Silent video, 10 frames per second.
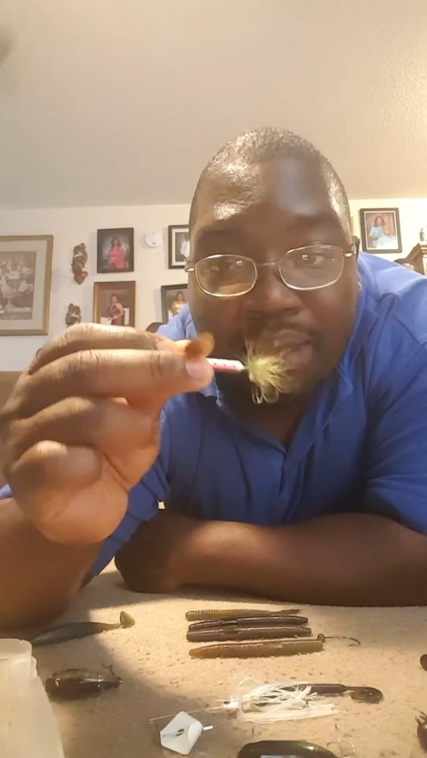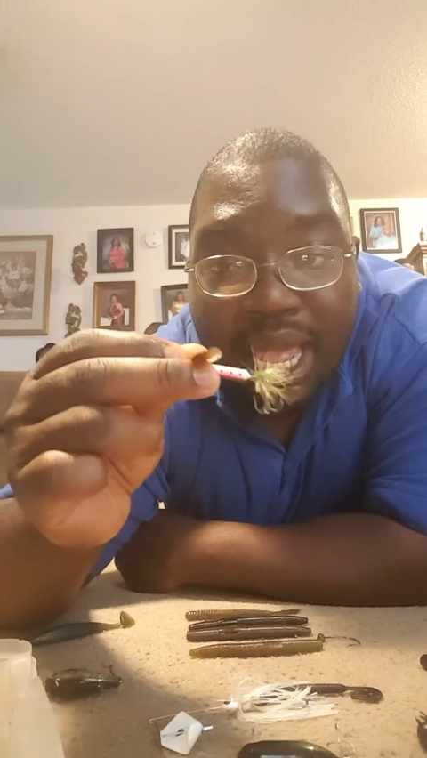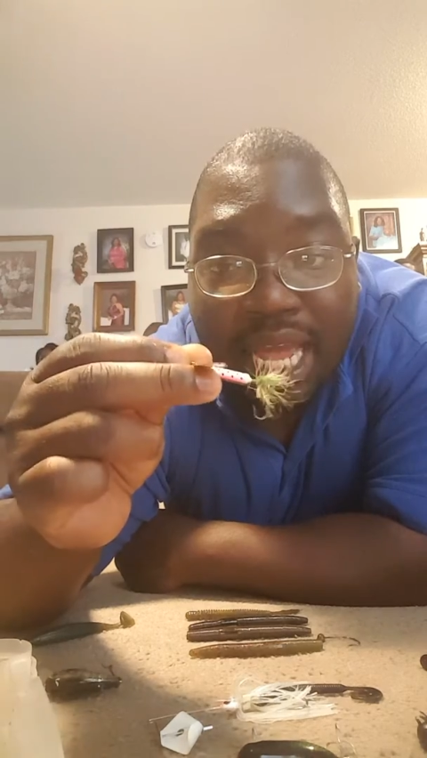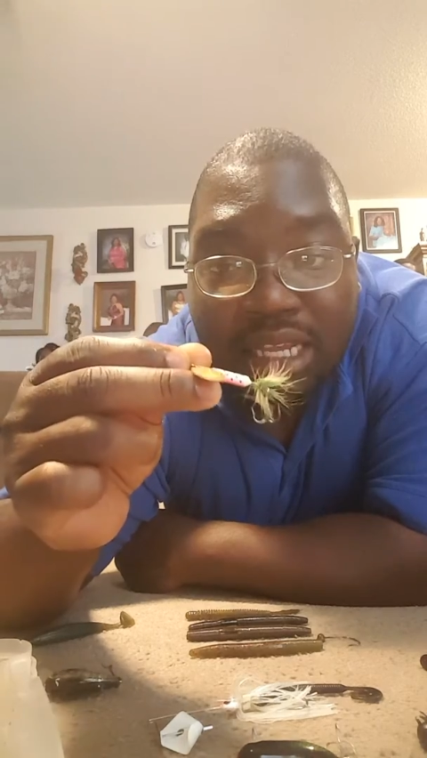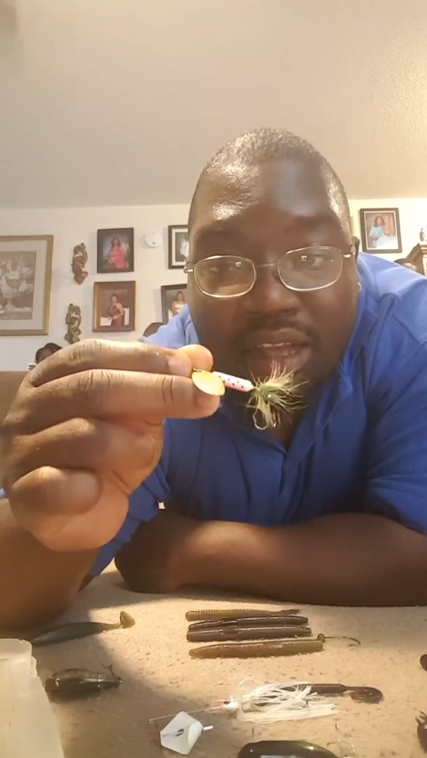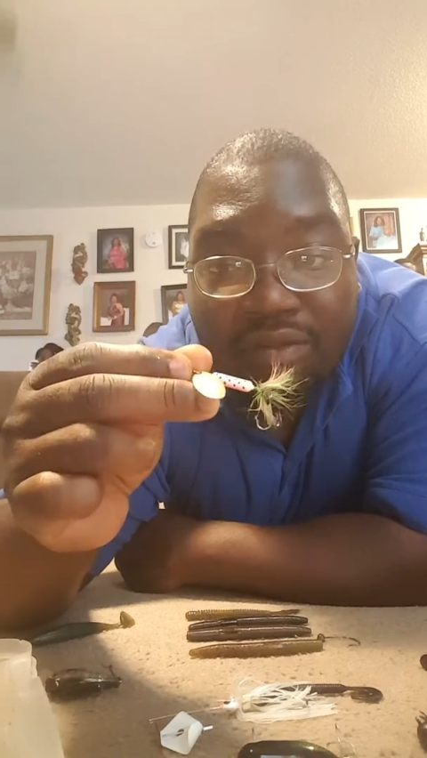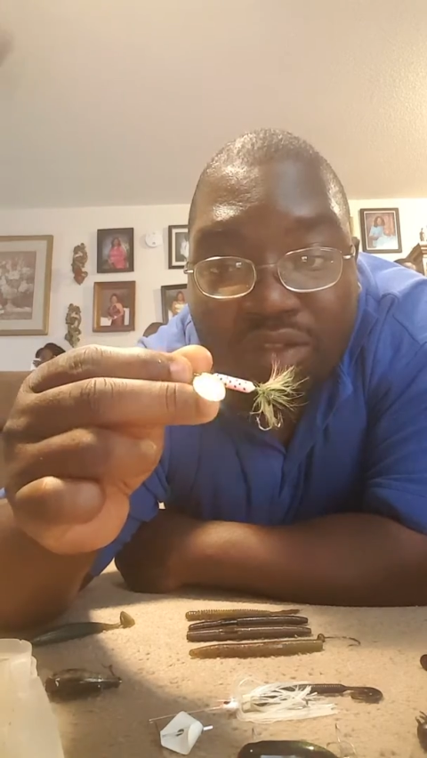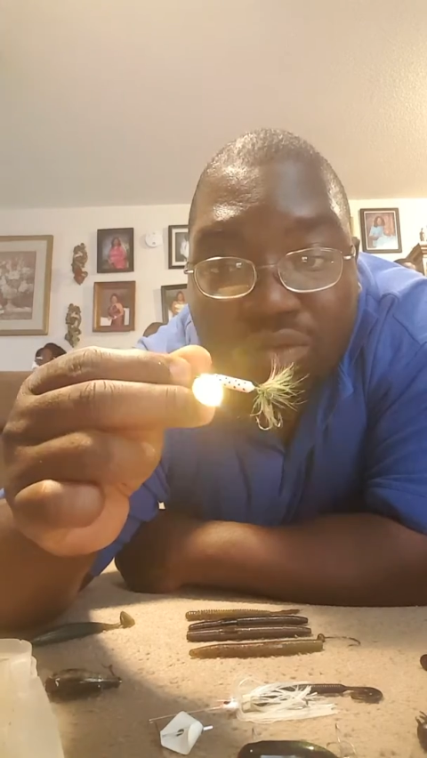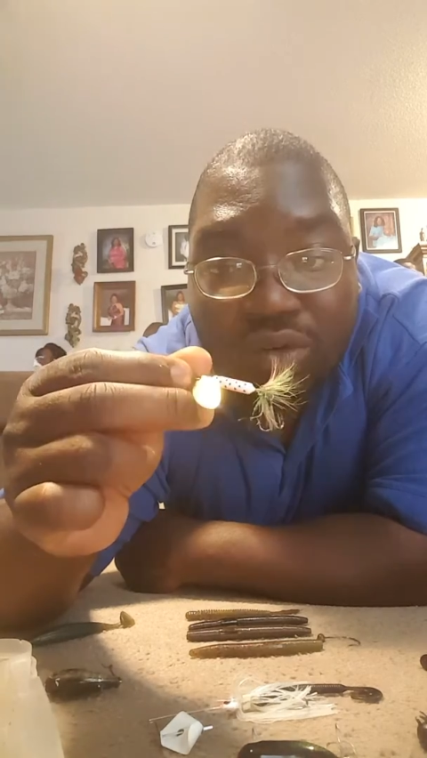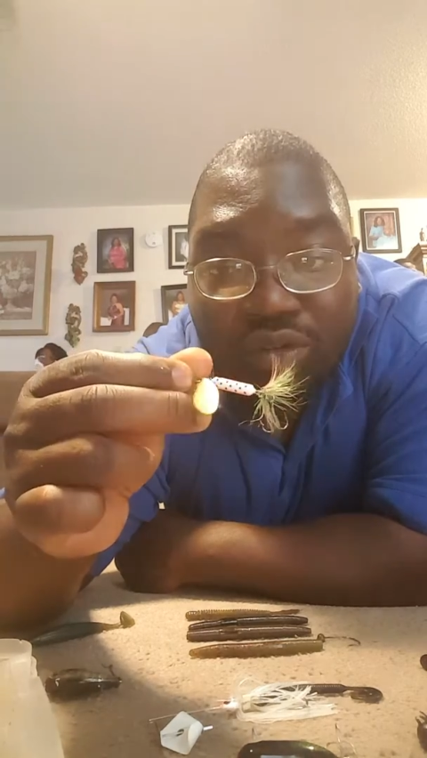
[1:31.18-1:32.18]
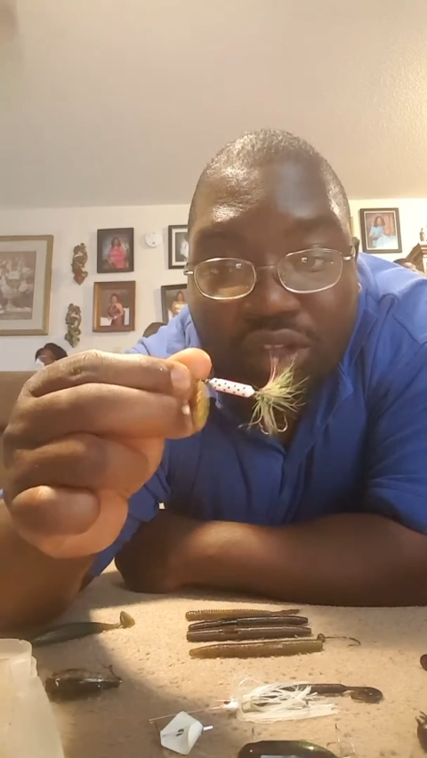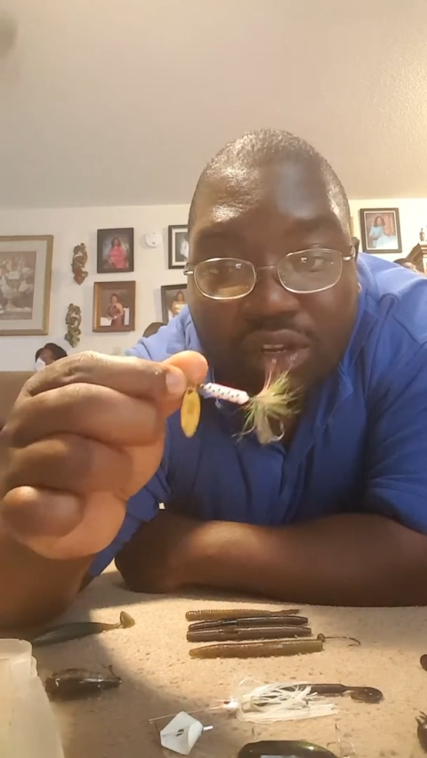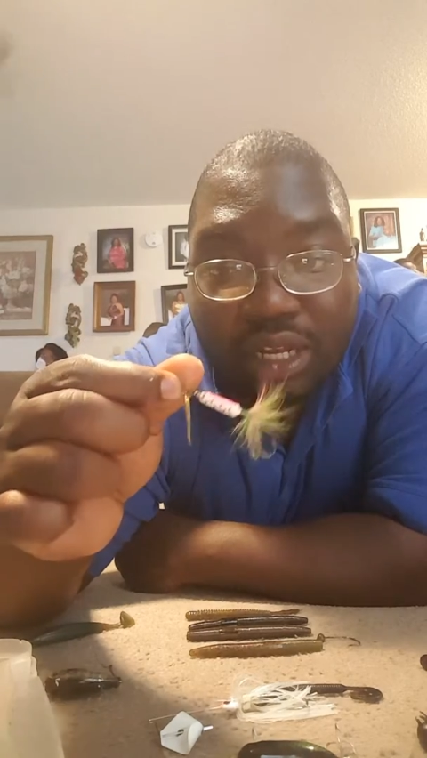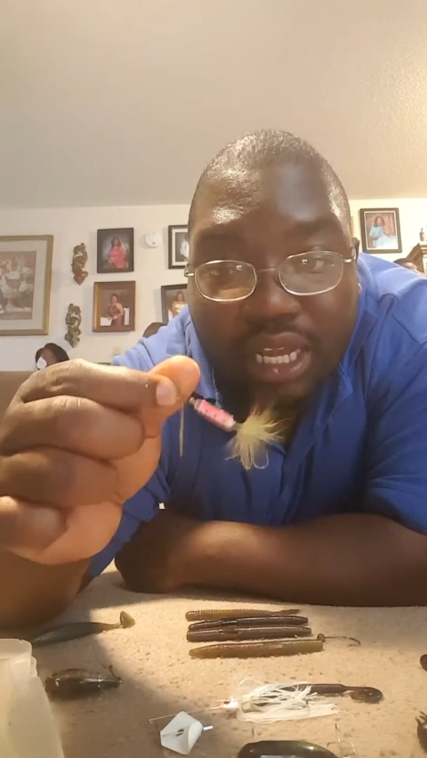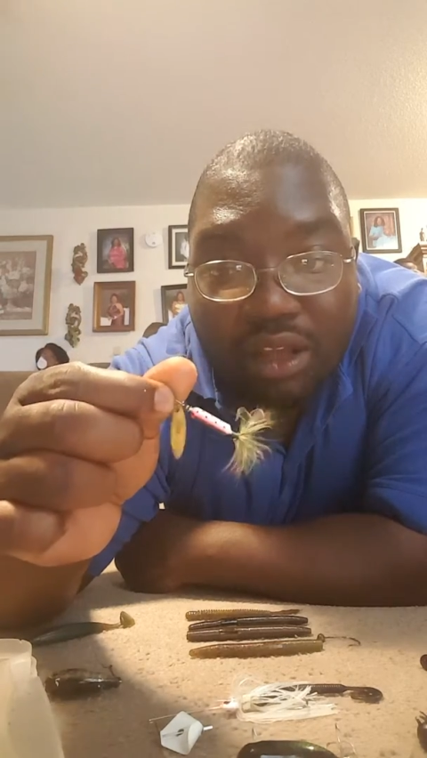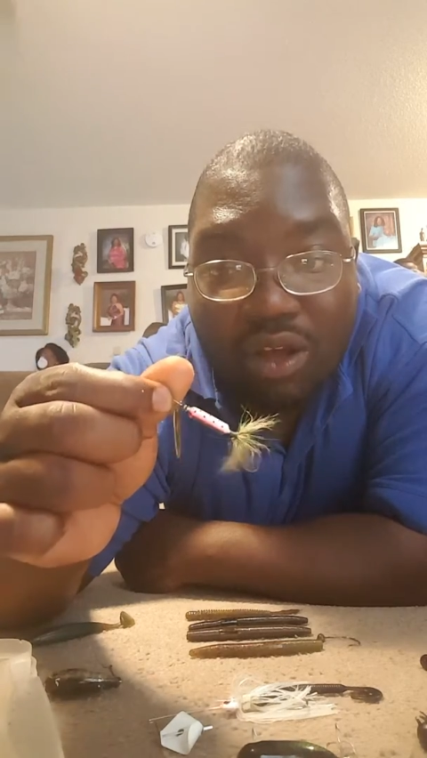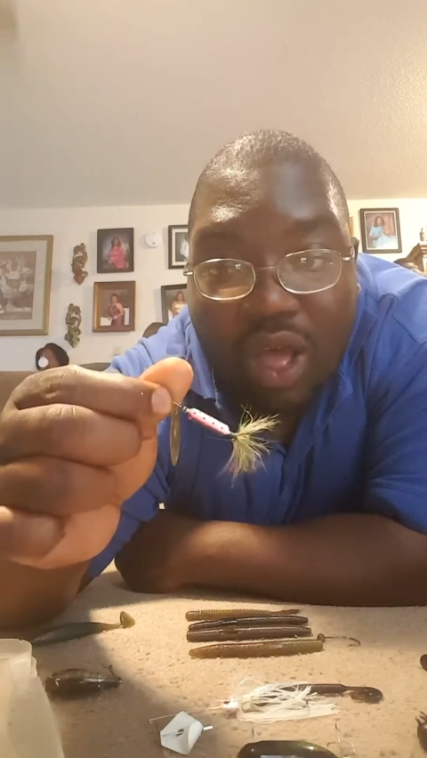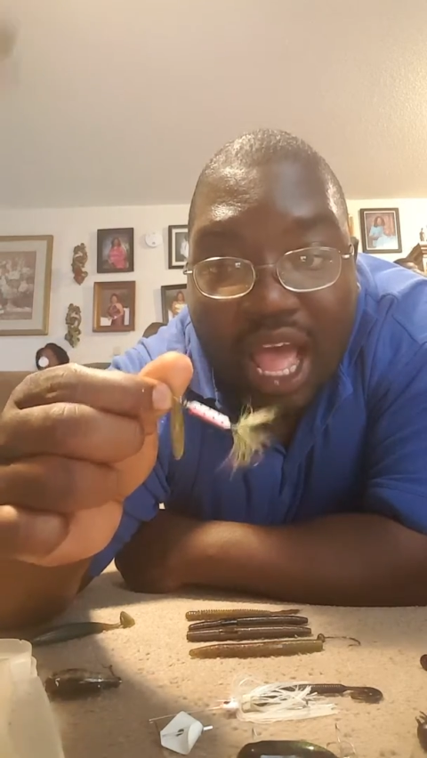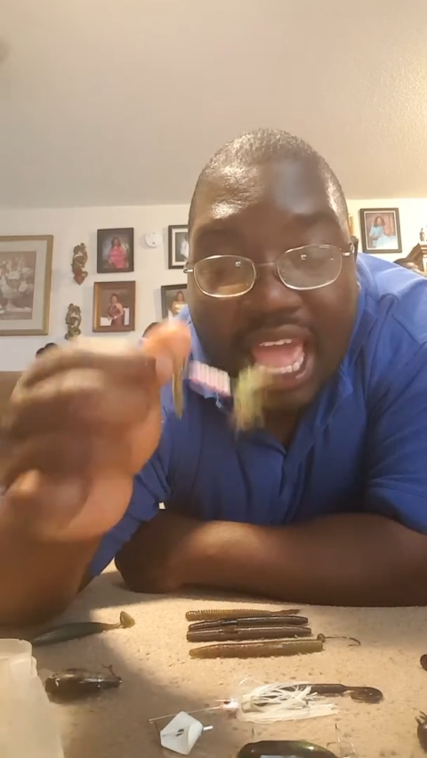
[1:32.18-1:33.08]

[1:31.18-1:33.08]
bass off the Rooster Tail.